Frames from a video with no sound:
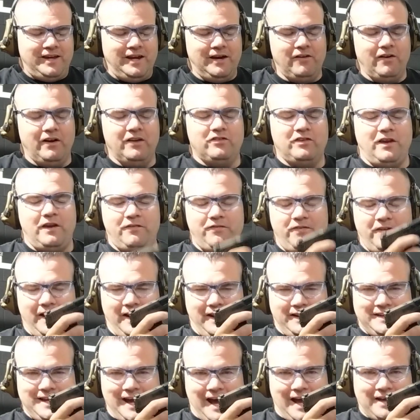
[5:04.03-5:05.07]
here is a
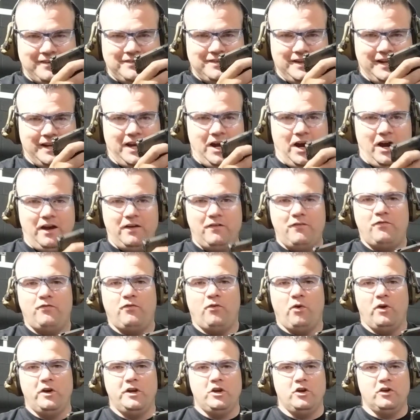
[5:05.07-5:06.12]
fantastic gun
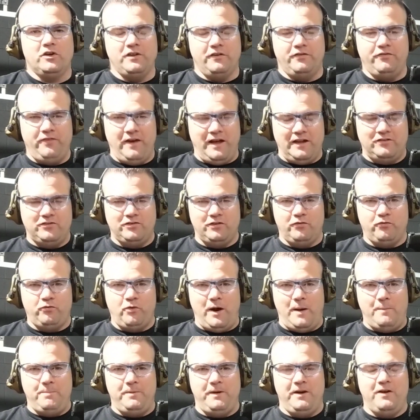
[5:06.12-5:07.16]
for your defensive
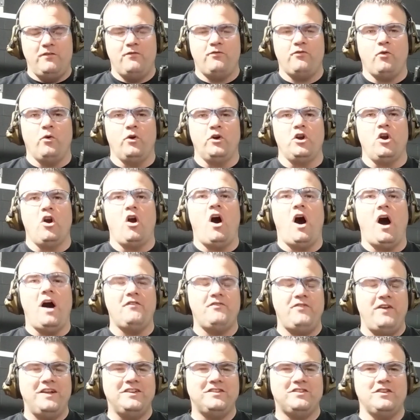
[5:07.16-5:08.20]
weapon, for your
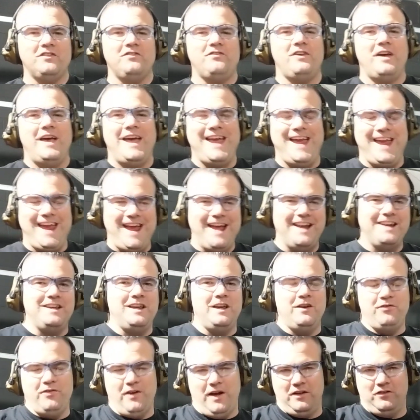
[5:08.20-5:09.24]
offensive and
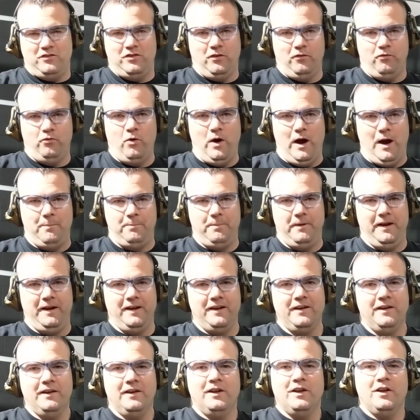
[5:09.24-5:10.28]
defensive weapon.
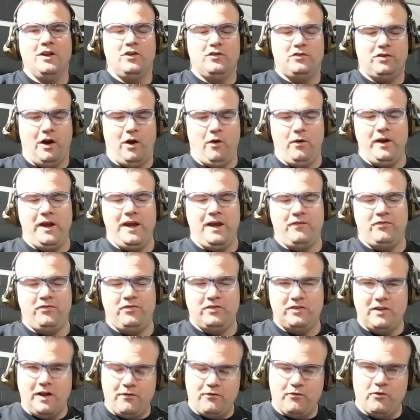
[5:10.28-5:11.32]
So if
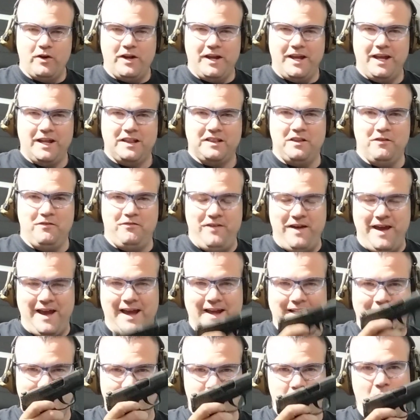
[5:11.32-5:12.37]
stuff were to hit the
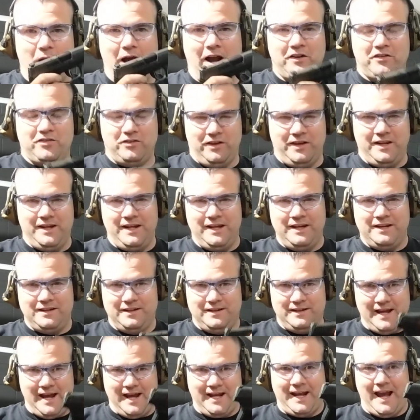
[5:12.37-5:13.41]
fan and you actually need
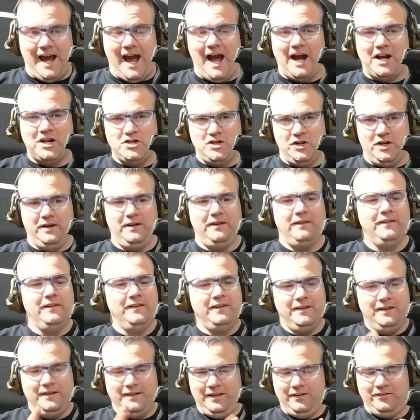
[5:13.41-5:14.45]
to take action,
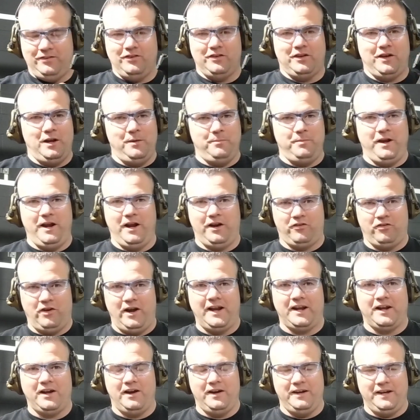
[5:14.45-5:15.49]
this is going to be a
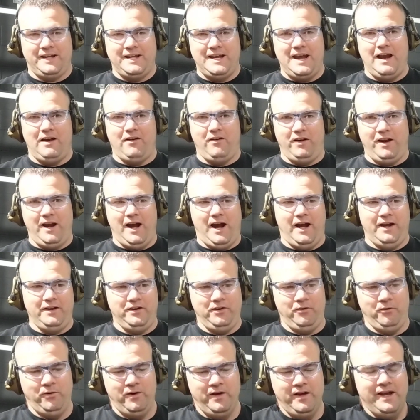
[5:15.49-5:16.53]
great gun to carry on
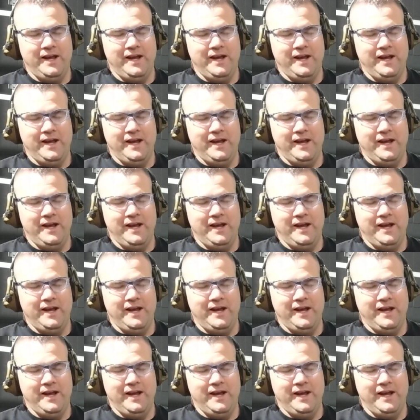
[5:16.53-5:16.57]
you.